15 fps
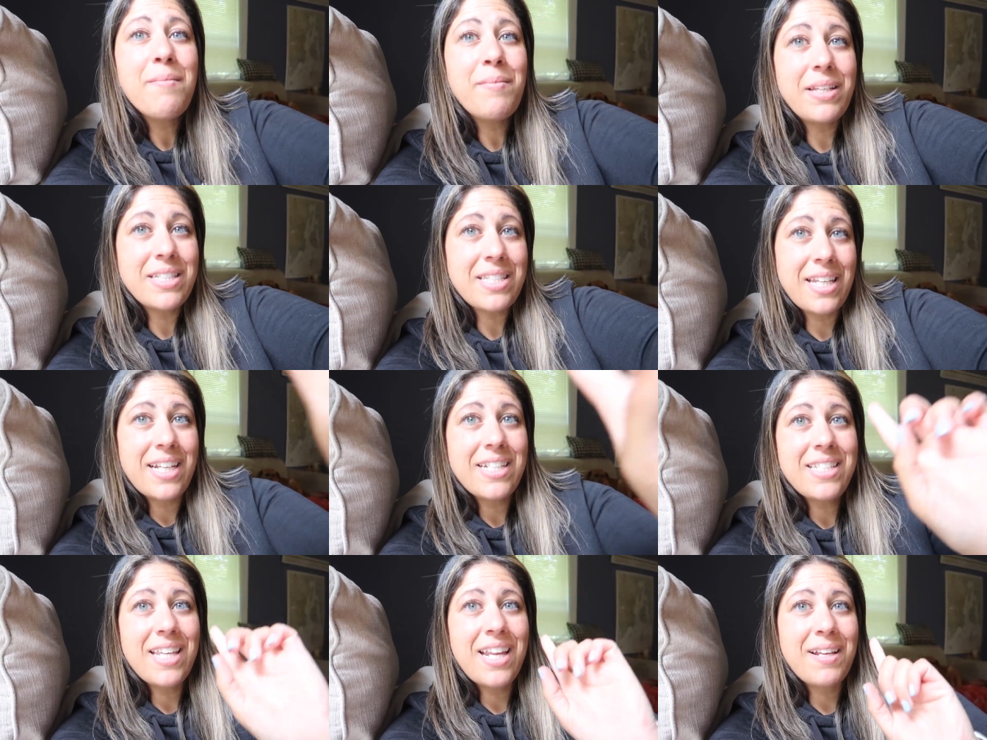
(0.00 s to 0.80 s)
because like
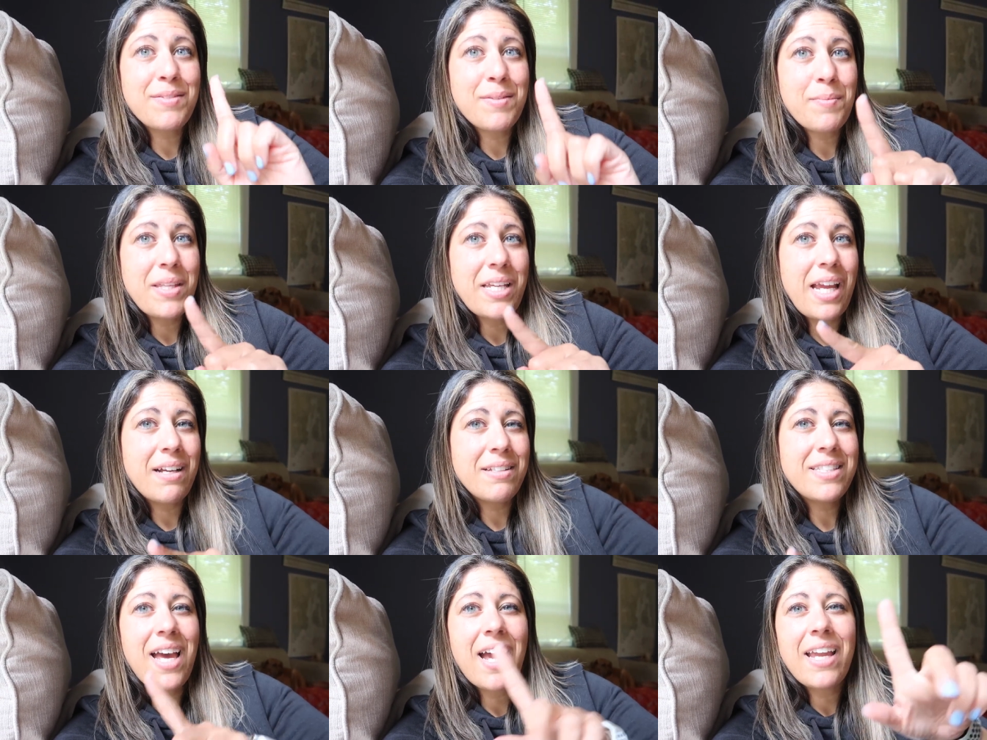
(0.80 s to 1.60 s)
I said, I have something
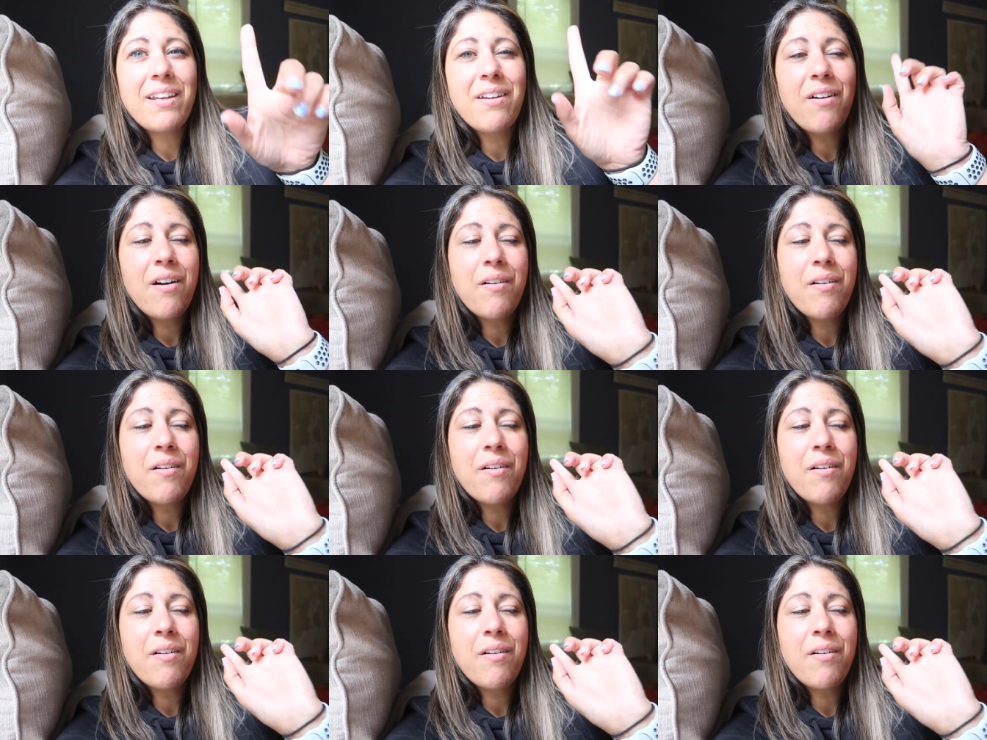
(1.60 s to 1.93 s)
outside